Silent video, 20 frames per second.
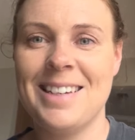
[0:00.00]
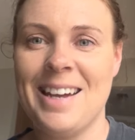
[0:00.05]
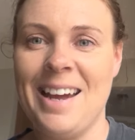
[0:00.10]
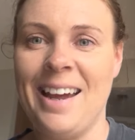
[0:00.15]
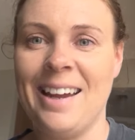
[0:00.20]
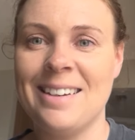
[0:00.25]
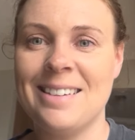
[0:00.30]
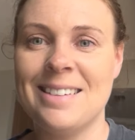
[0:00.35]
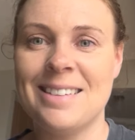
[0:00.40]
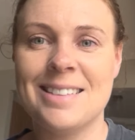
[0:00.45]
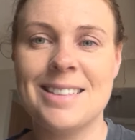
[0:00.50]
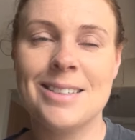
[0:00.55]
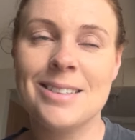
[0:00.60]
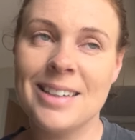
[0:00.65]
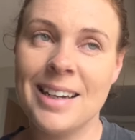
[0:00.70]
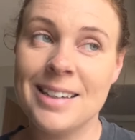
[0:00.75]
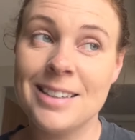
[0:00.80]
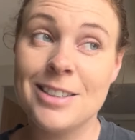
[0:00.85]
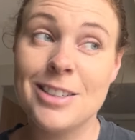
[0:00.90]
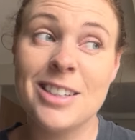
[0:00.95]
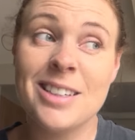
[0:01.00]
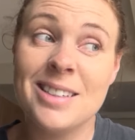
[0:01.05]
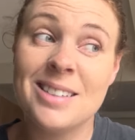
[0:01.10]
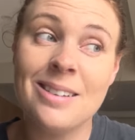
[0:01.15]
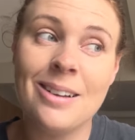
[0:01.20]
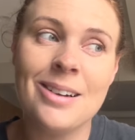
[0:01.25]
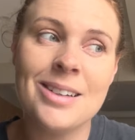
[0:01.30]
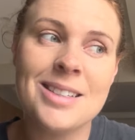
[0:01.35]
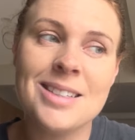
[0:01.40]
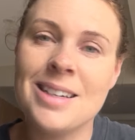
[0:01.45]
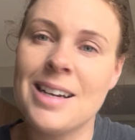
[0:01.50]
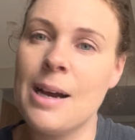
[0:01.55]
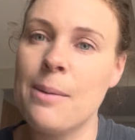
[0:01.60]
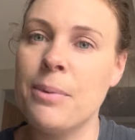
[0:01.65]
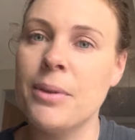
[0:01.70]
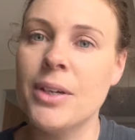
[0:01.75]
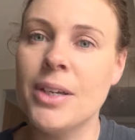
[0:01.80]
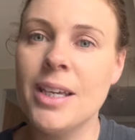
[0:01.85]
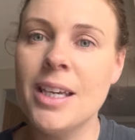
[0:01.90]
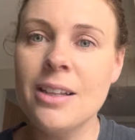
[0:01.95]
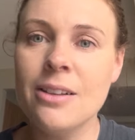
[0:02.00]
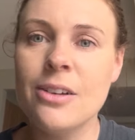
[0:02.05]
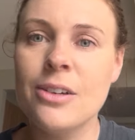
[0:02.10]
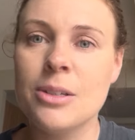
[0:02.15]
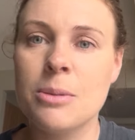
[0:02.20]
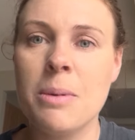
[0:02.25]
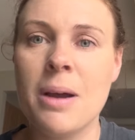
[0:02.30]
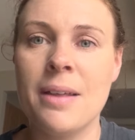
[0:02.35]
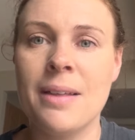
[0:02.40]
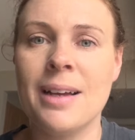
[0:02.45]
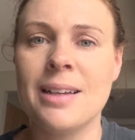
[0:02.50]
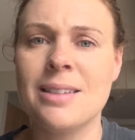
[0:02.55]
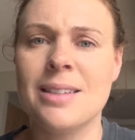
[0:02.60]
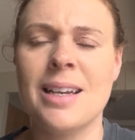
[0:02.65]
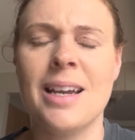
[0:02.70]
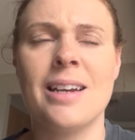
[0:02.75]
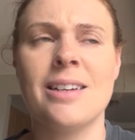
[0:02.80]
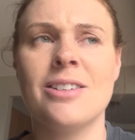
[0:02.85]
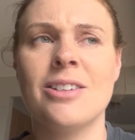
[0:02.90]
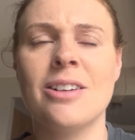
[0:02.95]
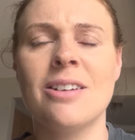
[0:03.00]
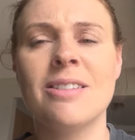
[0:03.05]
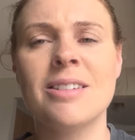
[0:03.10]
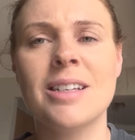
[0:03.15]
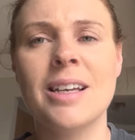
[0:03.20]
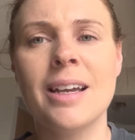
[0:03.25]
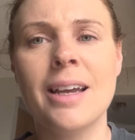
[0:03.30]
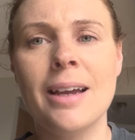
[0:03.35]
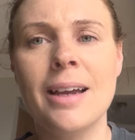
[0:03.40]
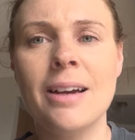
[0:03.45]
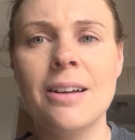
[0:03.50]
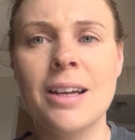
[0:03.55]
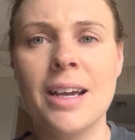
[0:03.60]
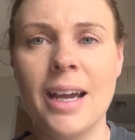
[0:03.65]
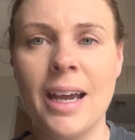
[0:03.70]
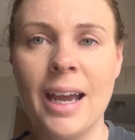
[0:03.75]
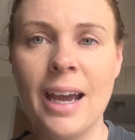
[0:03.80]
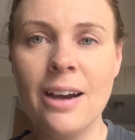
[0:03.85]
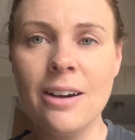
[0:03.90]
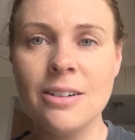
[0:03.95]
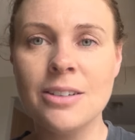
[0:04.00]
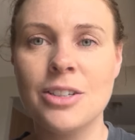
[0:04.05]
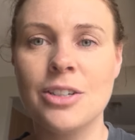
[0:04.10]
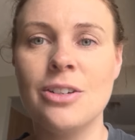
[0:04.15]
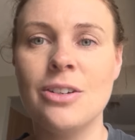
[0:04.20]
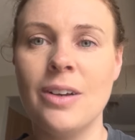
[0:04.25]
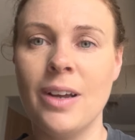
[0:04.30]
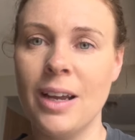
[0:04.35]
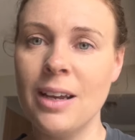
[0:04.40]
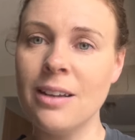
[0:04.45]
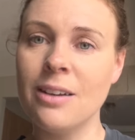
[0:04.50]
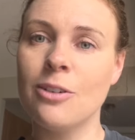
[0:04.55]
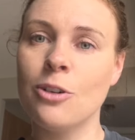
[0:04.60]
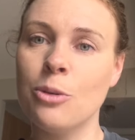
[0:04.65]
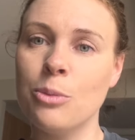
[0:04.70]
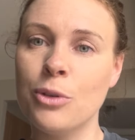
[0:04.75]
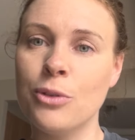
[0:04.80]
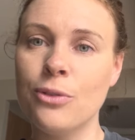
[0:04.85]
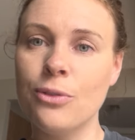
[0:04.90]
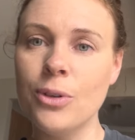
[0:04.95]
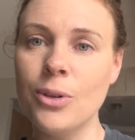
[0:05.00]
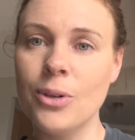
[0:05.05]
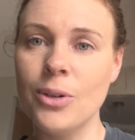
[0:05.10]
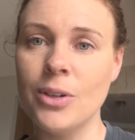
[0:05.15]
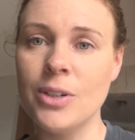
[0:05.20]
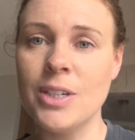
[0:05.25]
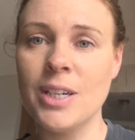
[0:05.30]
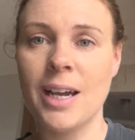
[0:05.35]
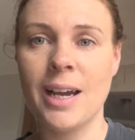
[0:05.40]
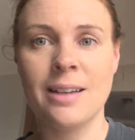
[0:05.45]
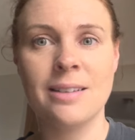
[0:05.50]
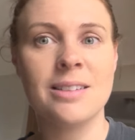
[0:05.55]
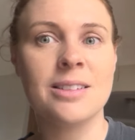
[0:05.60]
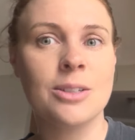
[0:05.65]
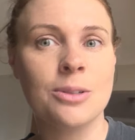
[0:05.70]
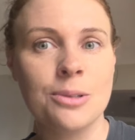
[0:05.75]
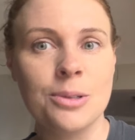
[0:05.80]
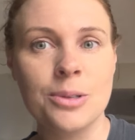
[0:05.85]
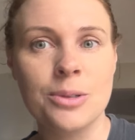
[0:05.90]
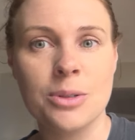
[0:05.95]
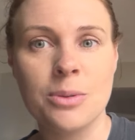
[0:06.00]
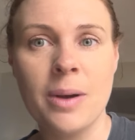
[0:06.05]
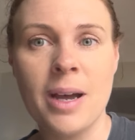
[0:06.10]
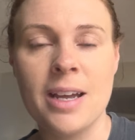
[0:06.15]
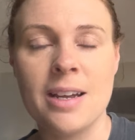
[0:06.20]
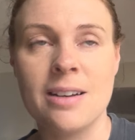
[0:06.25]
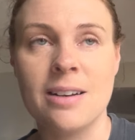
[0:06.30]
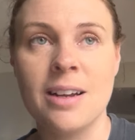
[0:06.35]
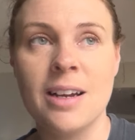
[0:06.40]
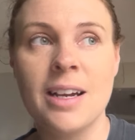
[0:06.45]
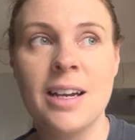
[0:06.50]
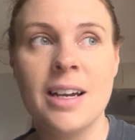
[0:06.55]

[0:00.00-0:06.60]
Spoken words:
And she'd lost a couple of kilos by that stage, and I was like, how do you eat normal food and still lose weight?